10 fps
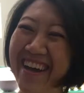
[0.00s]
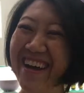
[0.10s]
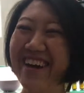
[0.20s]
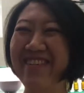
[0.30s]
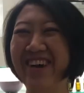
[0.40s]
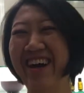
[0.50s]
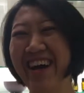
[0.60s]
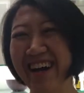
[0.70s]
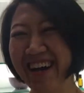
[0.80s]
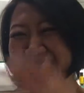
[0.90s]

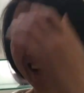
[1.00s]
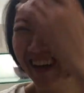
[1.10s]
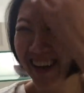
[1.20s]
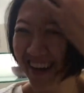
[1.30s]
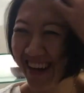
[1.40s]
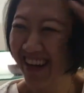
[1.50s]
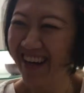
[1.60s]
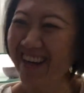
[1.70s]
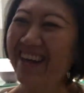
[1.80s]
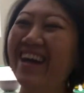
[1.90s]
oh.
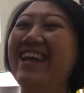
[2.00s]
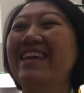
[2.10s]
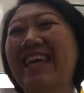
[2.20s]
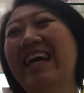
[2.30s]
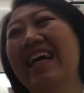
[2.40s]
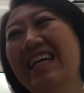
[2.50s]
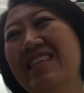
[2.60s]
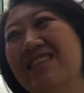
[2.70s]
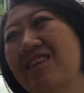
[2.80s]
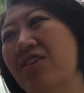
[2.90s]
wow. Yeah.
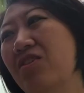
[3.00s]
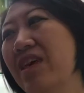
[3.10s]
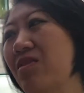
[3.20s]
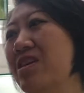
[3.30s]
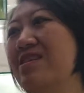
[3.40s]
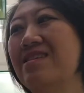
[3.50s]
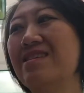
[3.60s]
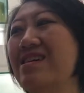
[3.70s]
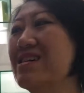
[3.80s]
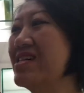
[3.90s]
And so. Wow. Was, so then
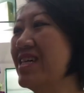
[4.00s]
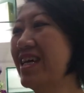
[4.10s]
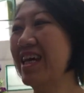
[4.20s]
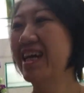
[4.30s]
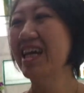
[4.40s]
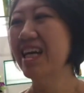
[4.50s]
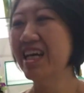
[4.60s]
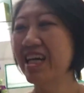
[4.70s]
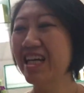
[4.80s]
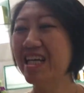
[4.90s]
you so you racked up
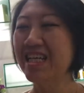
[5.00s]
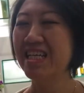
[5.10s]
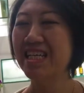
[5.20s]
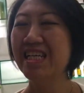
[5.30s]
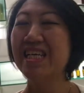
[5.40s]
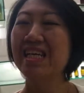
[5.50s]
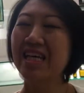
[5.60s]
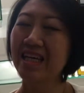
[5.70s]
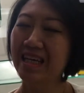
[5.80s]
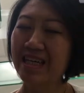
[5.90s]
even more debt.
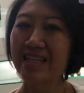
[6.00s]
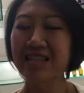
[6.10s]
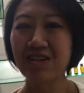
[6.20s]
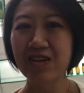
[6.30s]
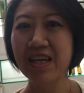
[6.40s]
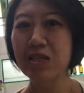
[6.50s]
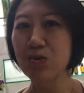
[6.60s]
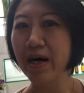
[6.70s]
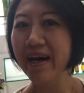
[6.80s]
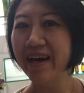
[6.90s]
Yeah. So that's
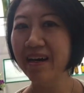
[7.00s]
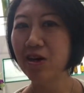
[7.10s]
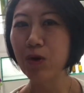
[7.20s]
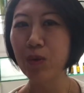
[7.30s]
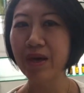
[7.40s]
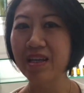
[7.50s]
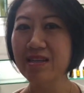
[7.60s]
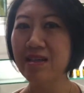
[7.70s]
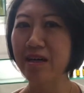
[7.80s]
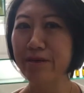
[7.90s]
why you know
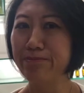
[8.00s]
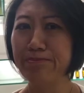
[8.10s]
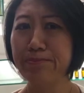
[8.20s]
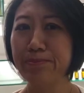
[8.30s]
that's um,